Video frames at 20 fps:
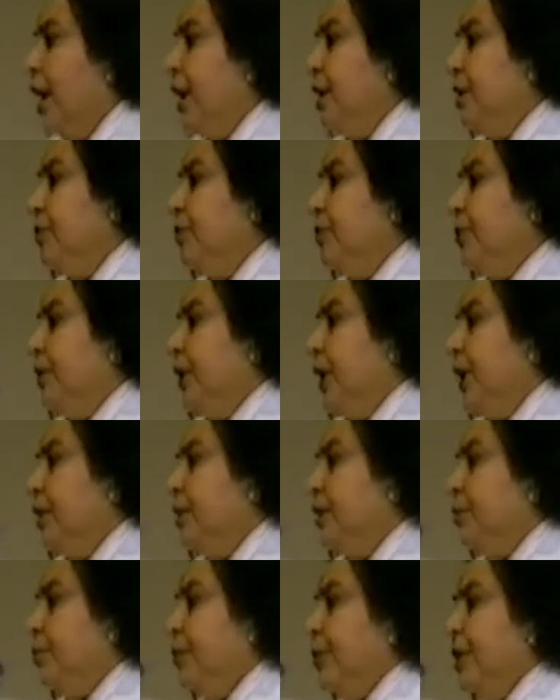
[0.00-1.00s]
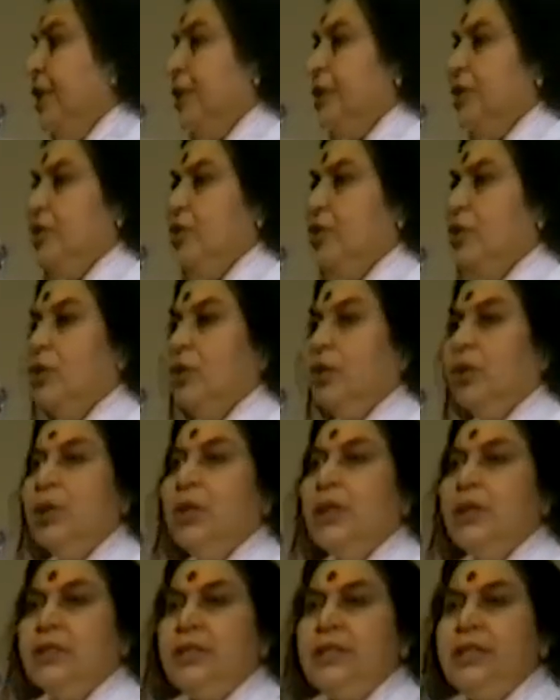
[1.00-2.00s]
Has it finished
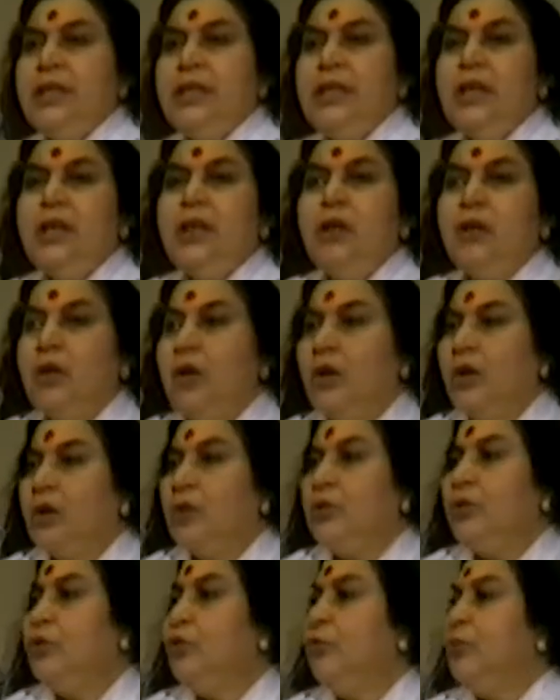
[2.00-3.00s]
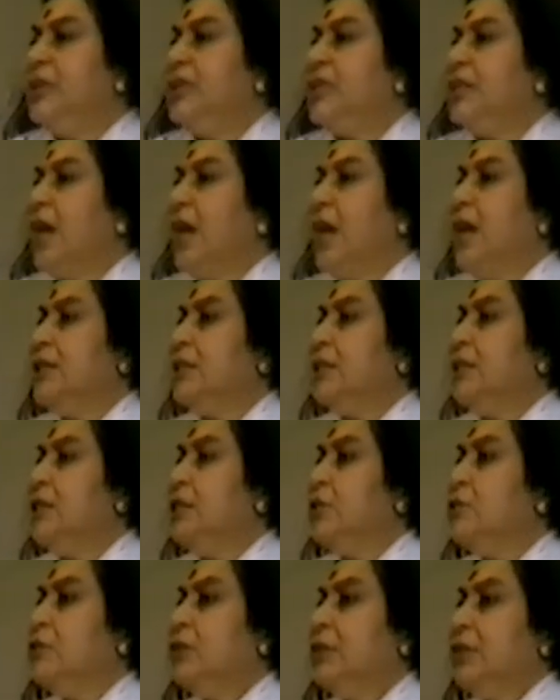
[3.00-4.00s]
your seeking or not? You must ask
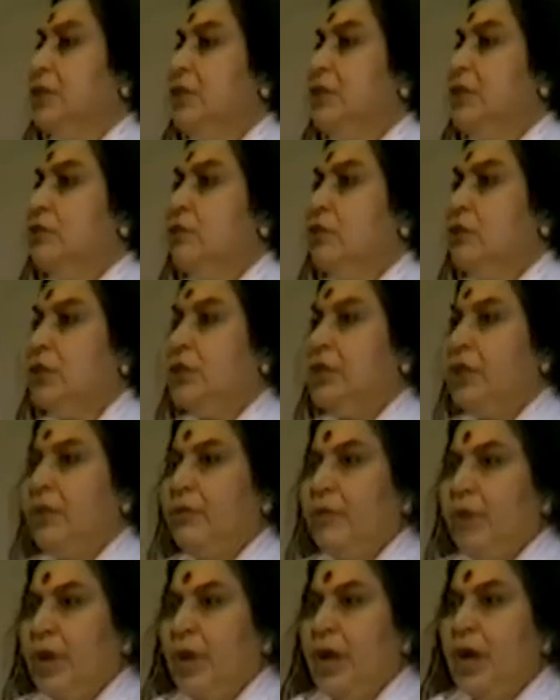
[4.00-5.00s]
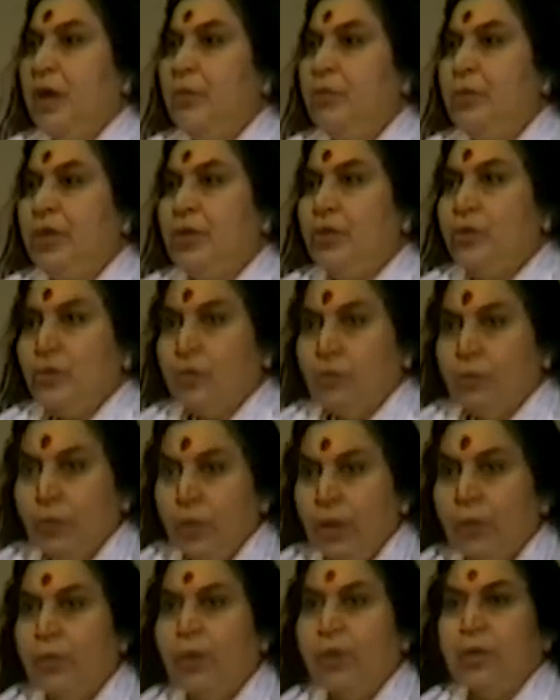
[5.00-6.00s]
these questions to yourself and be
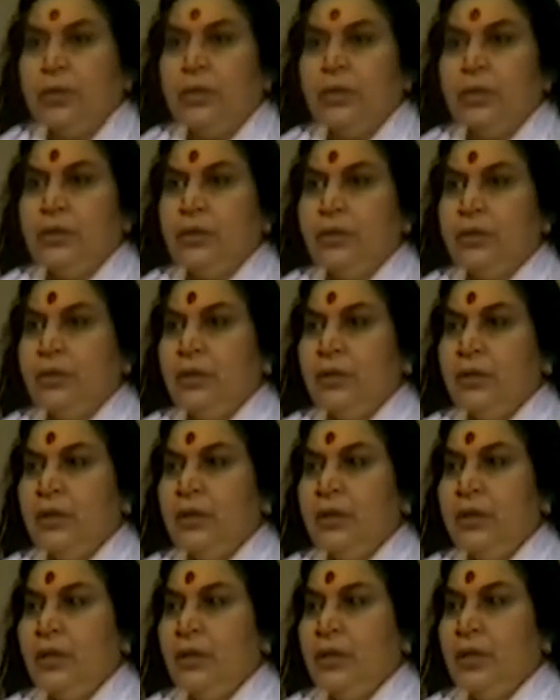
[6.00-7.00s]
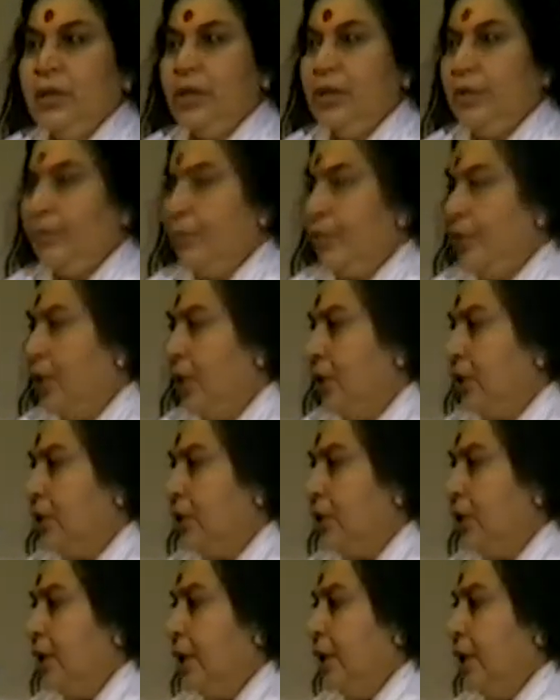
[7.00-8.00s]
truthful about it. If
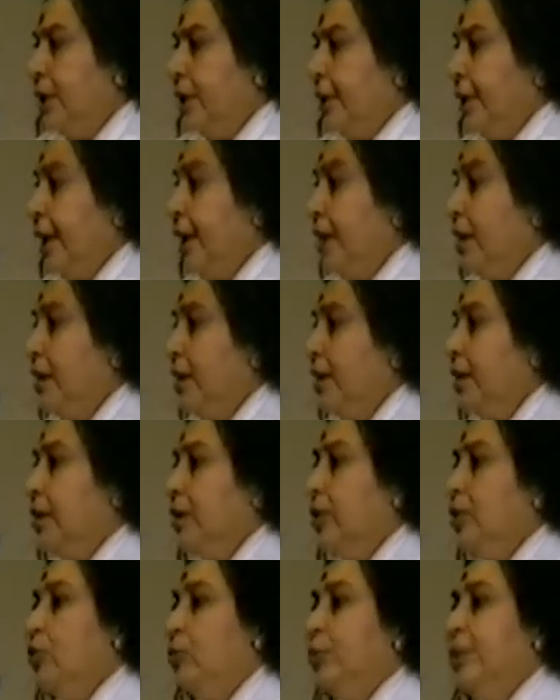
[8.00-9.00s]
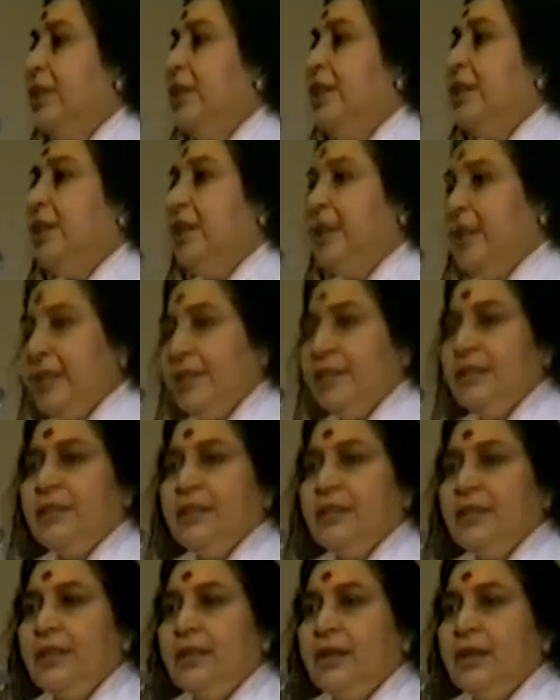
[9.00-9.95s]
not, then you better get it.